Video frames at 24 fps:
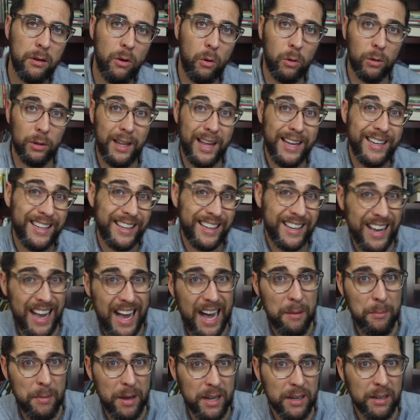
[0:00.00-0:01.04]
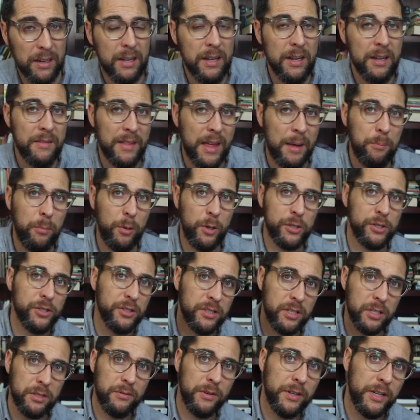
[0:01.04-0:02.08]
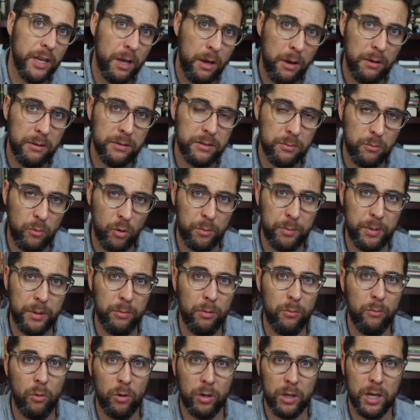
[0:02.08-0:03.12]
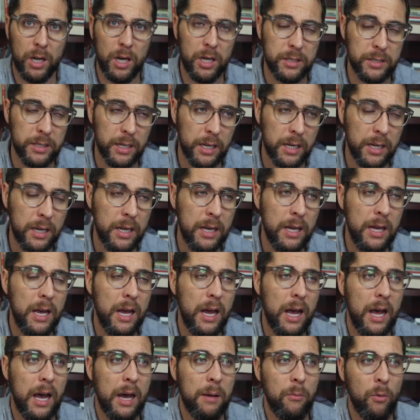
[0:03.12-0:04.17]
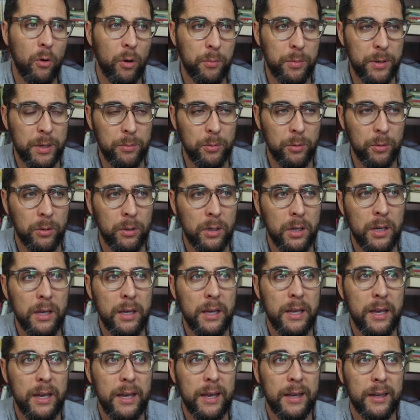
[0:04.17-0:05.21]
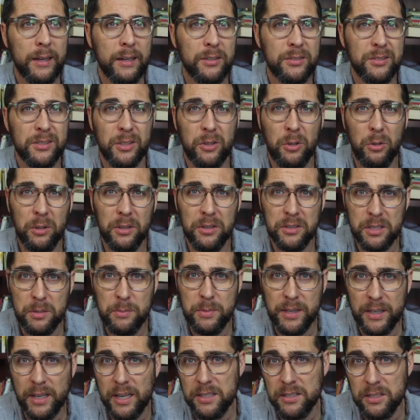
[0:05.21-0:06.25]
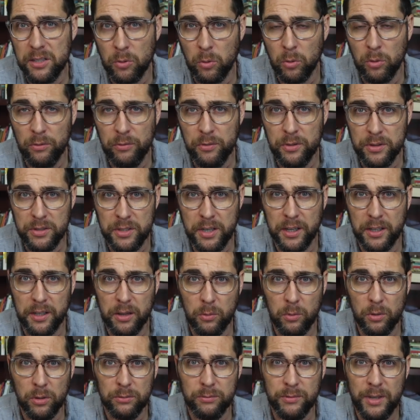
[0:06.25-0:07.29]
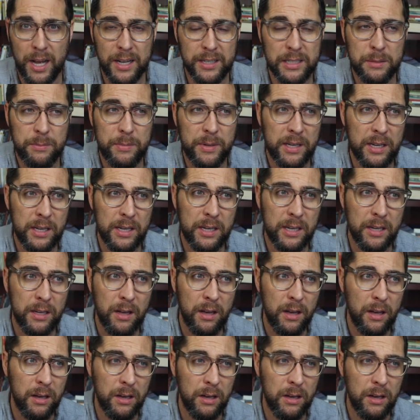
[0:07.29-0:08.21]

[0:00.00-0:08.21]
or like and comment, that pushes this video out to more people, more content, uh, more people, and because the goal is to be against the world for the sake of the world, not to be